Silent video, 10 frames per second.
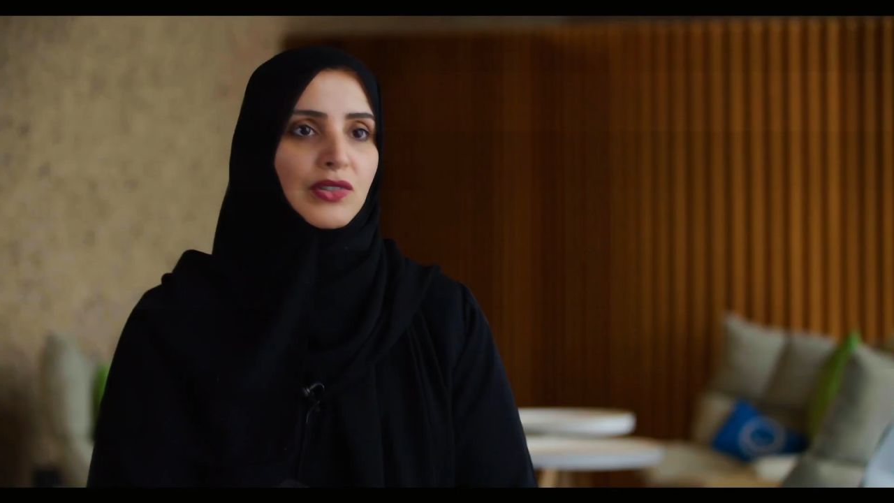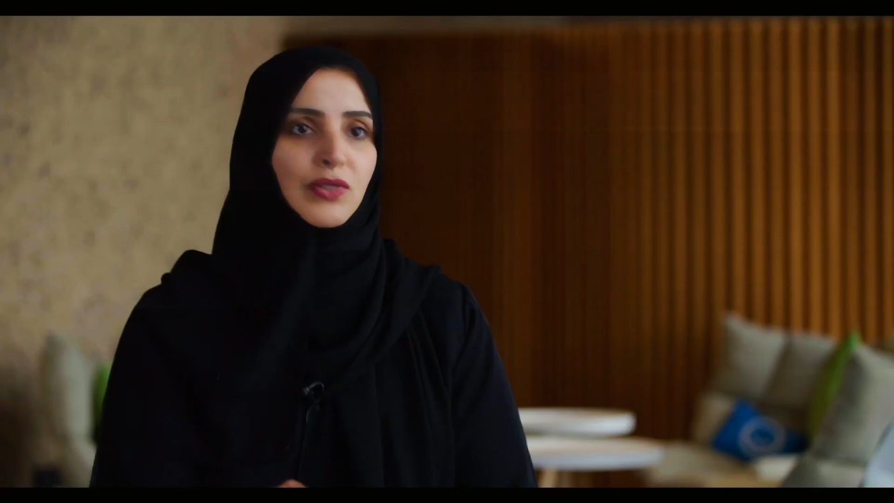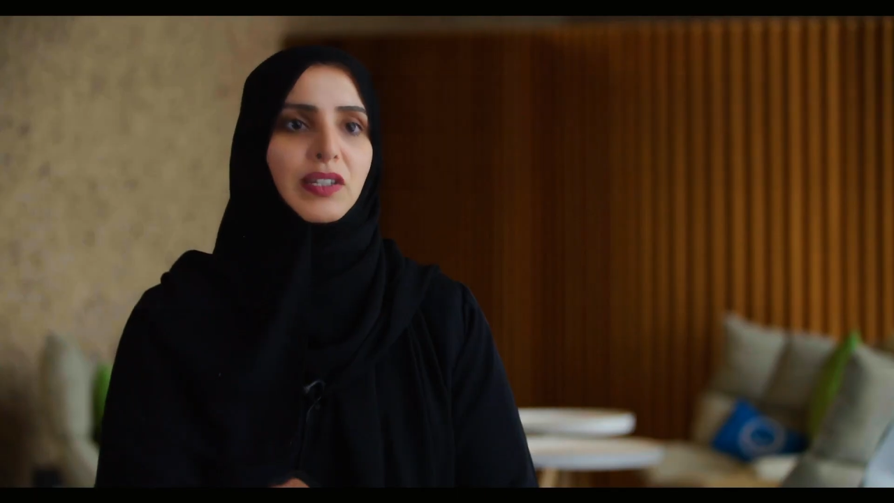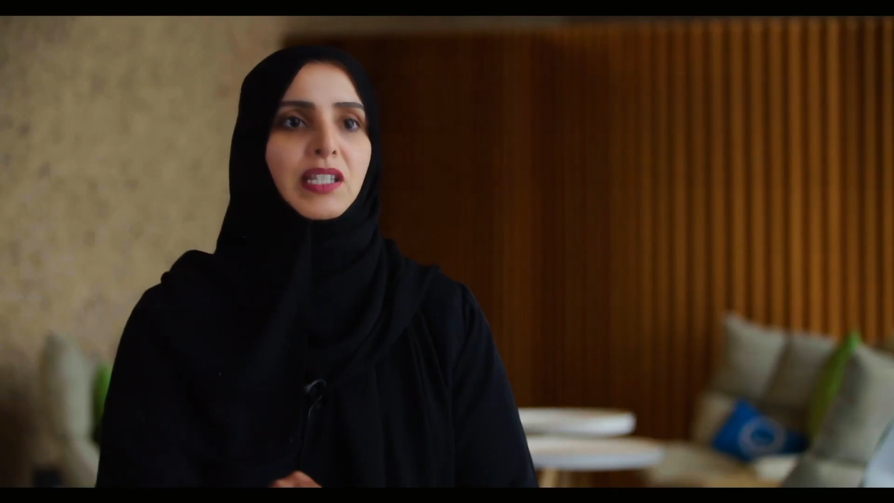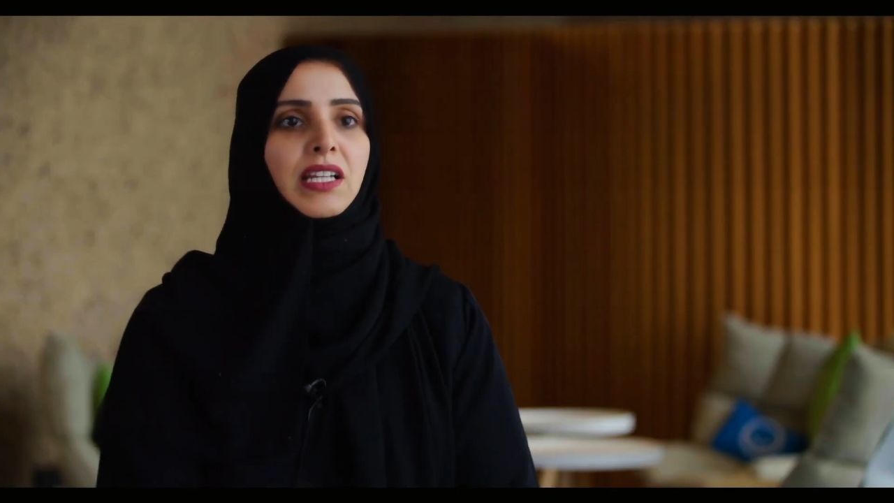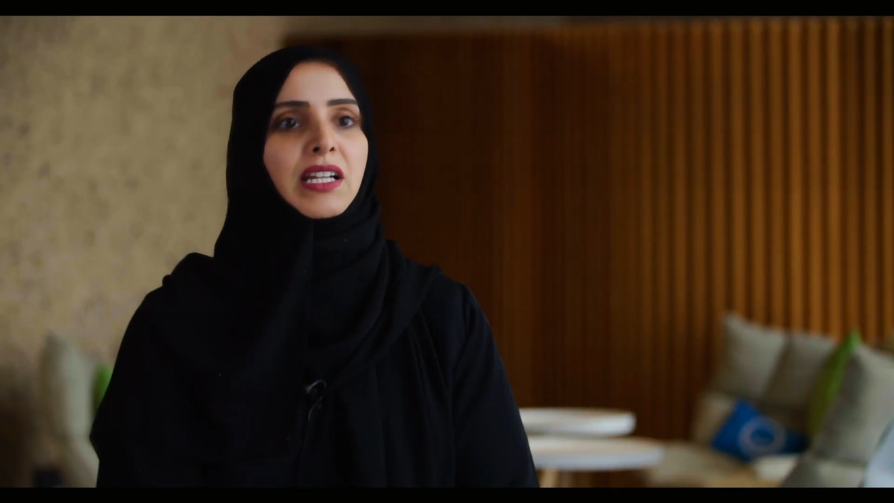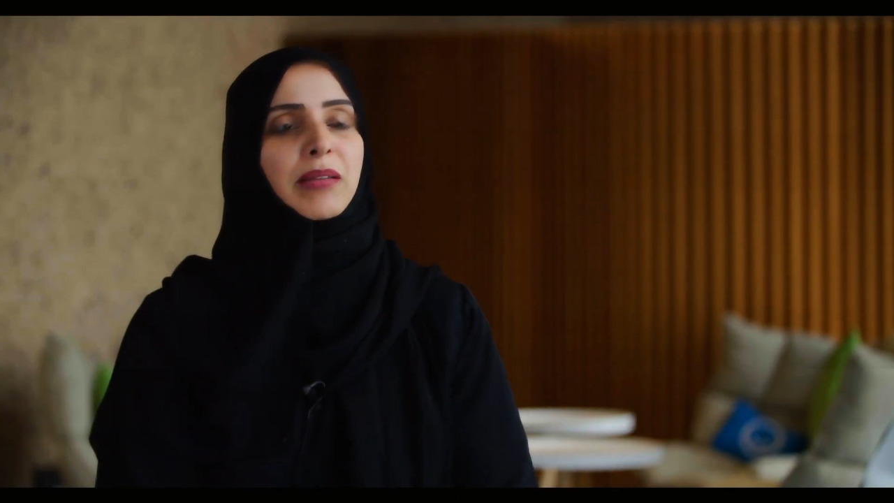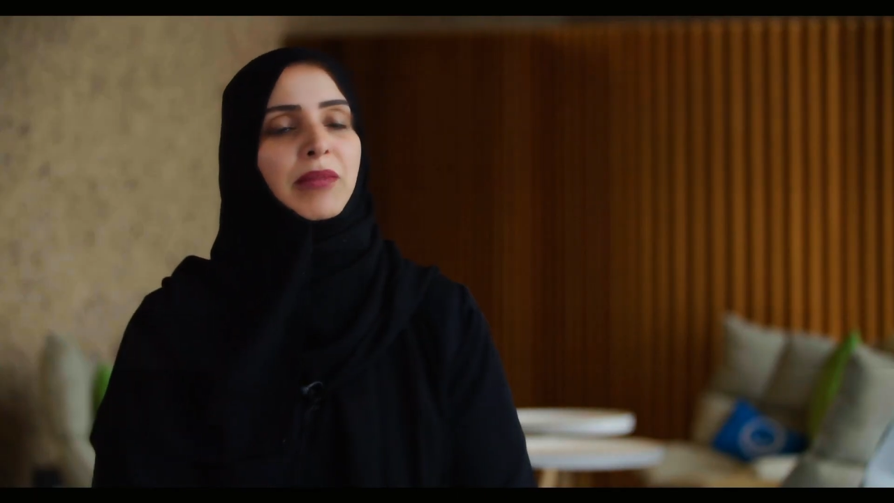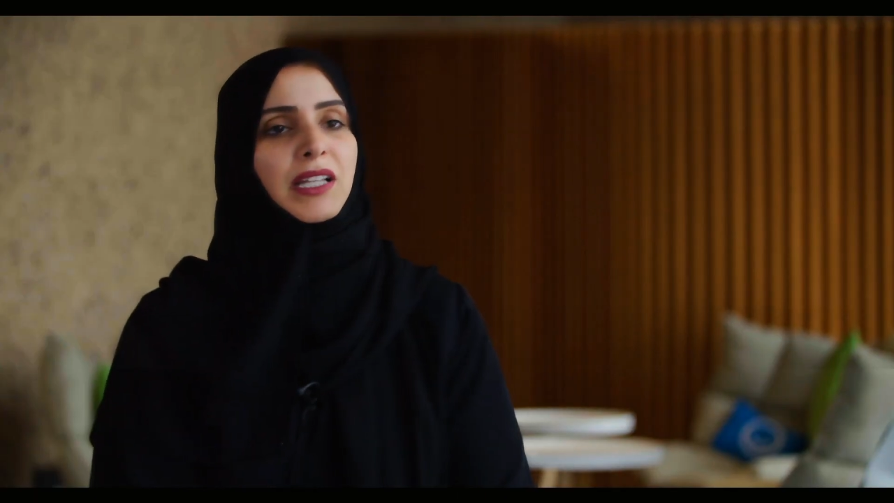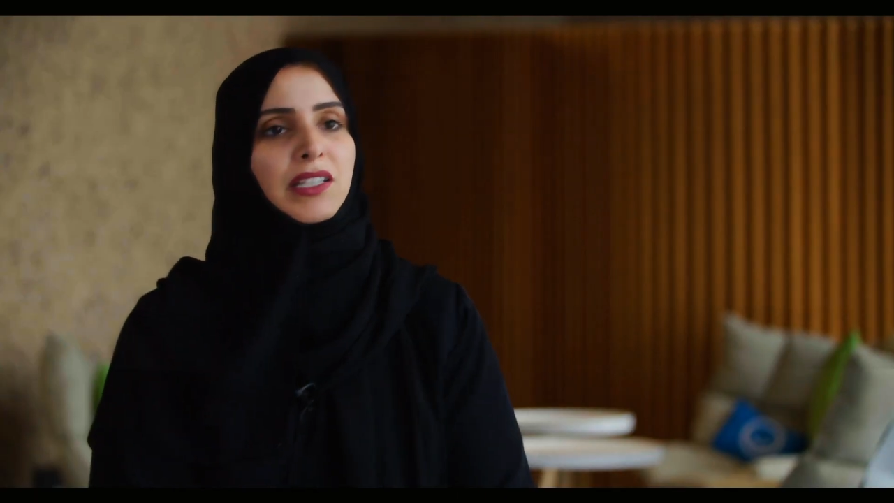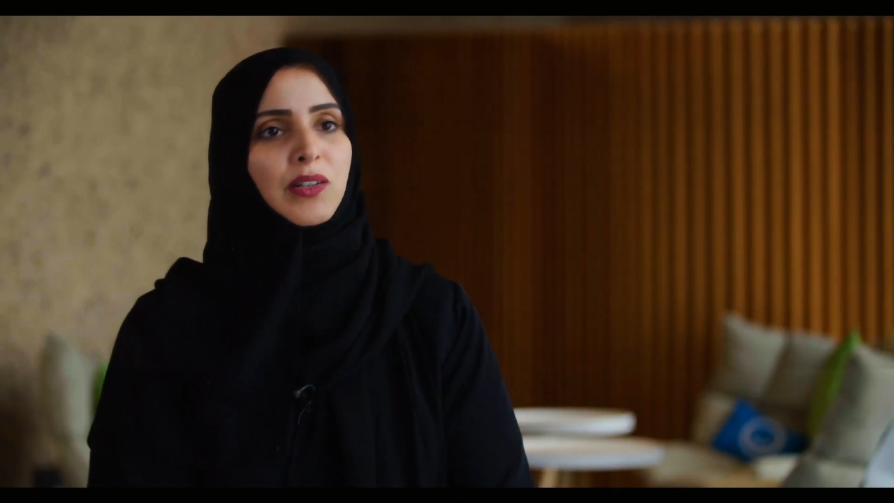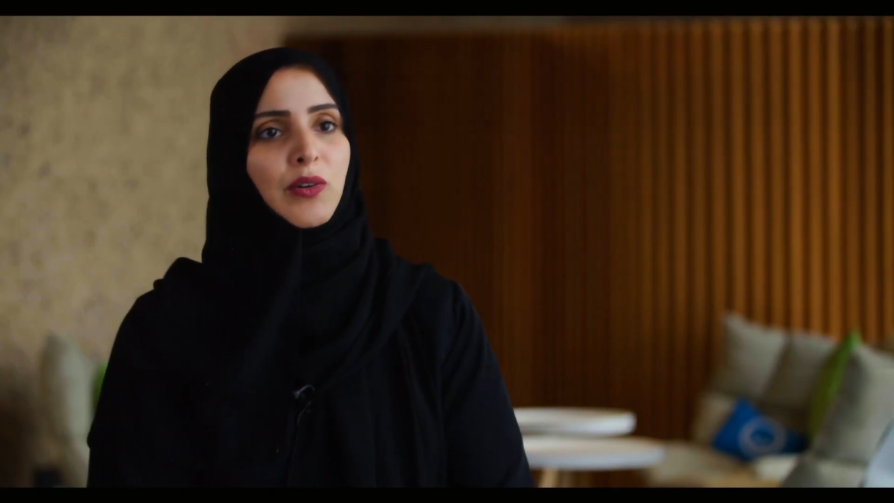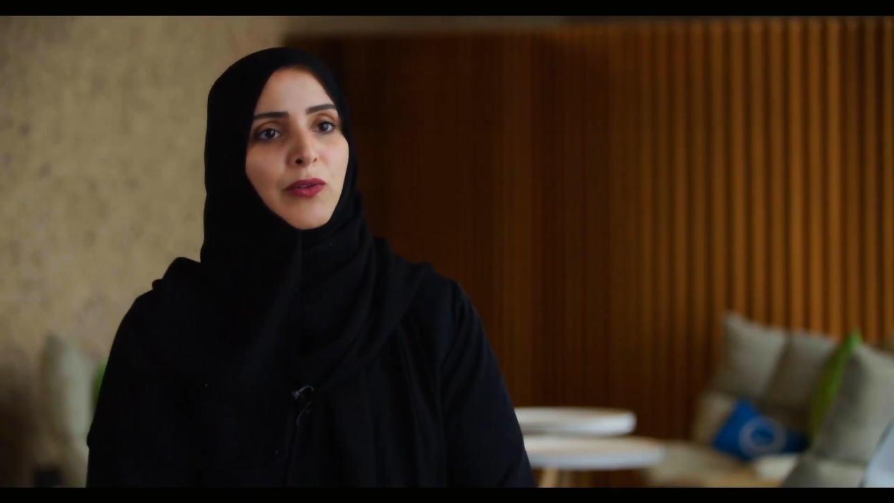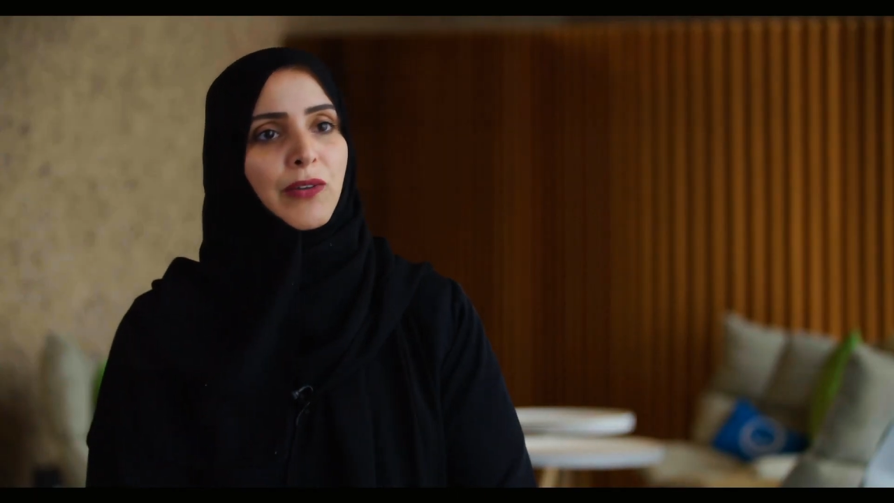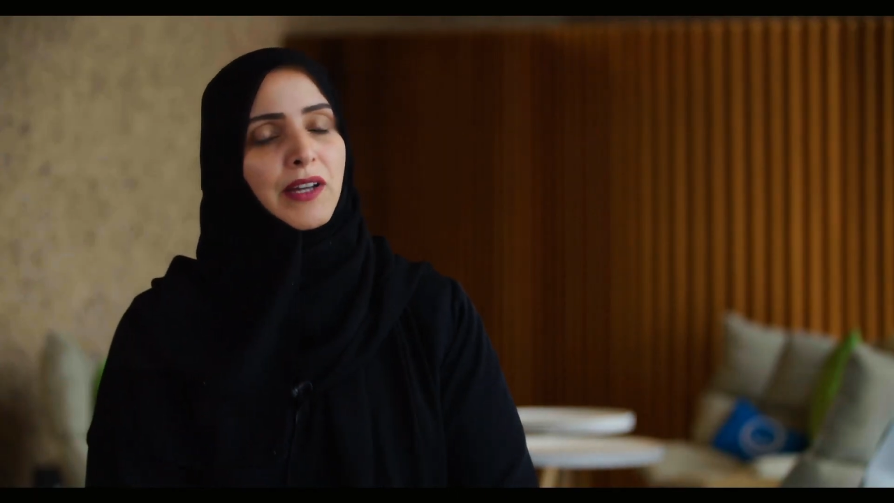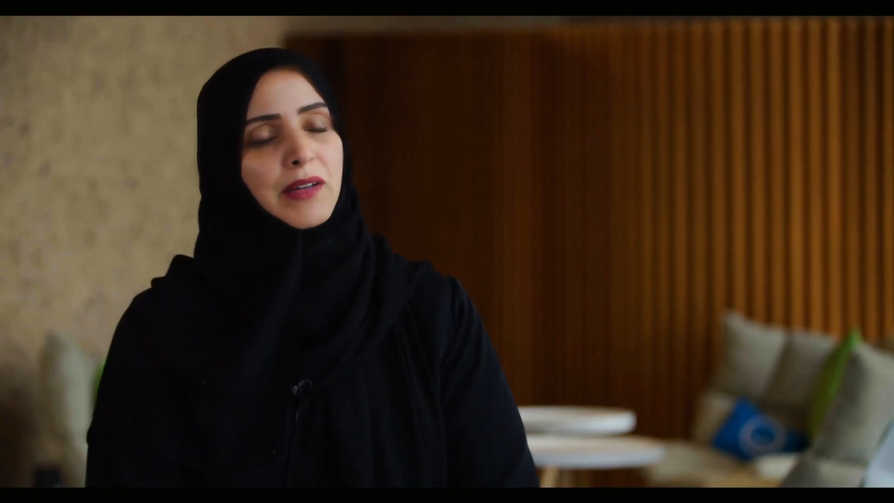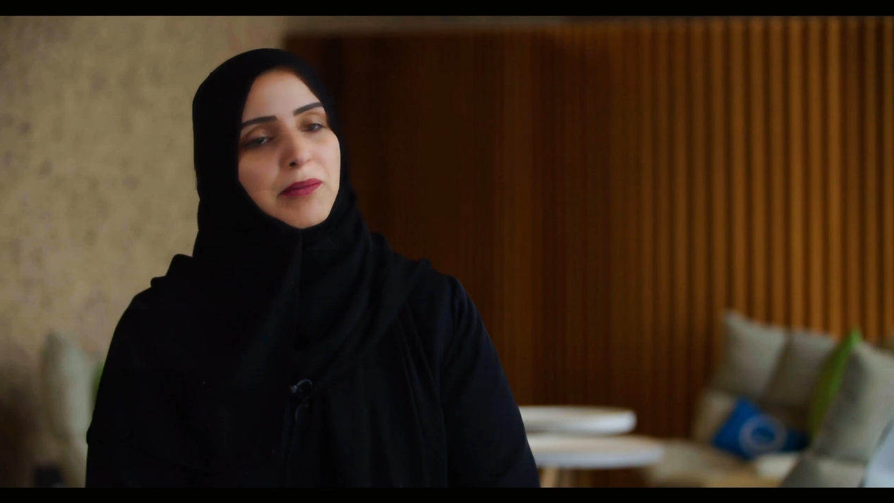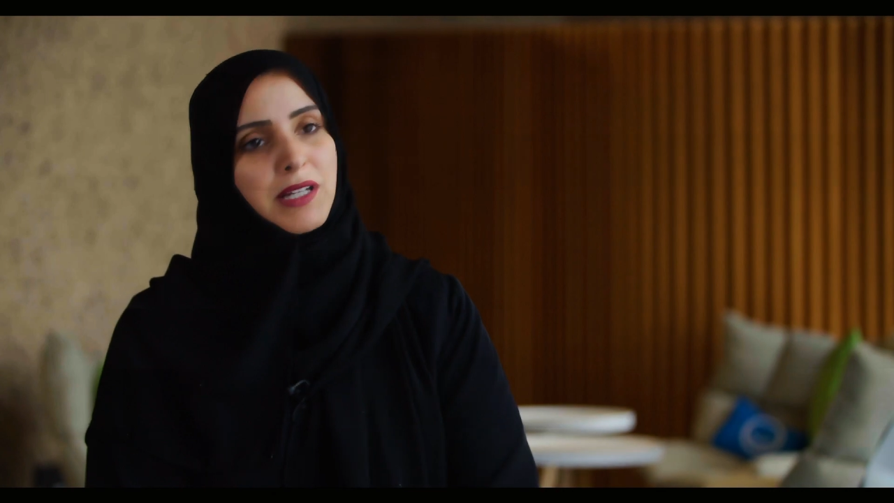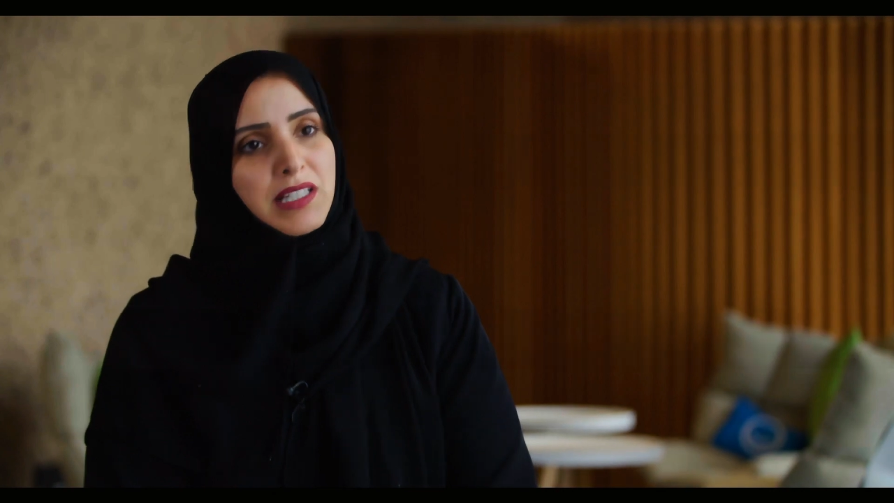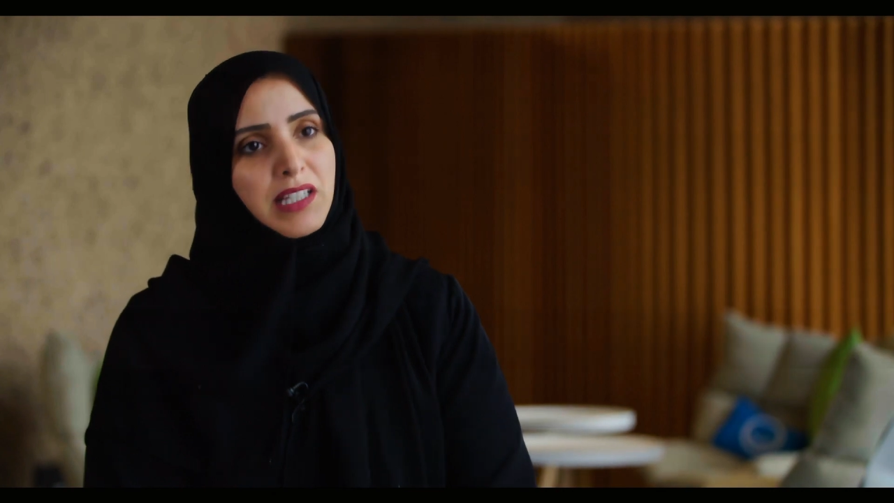not only like a matter of
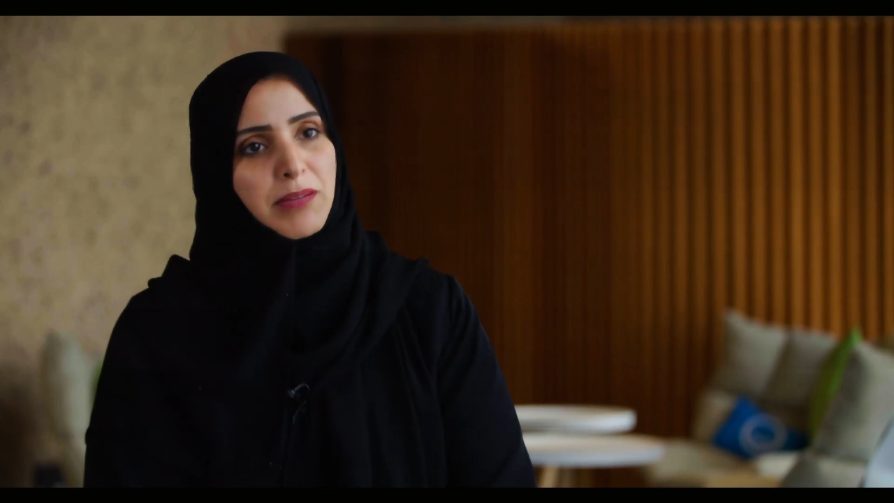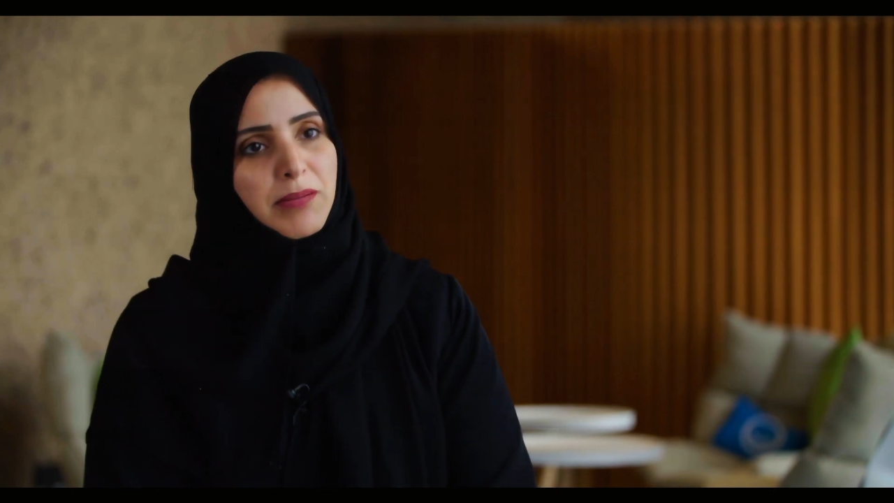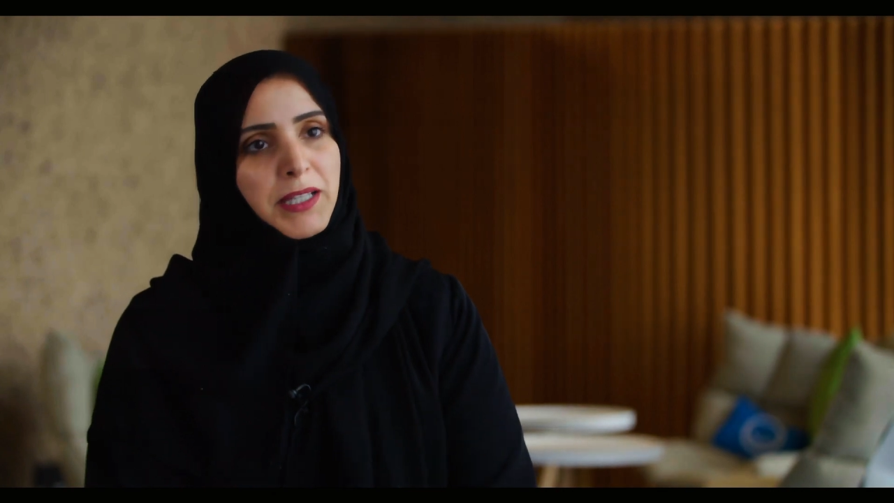pressing a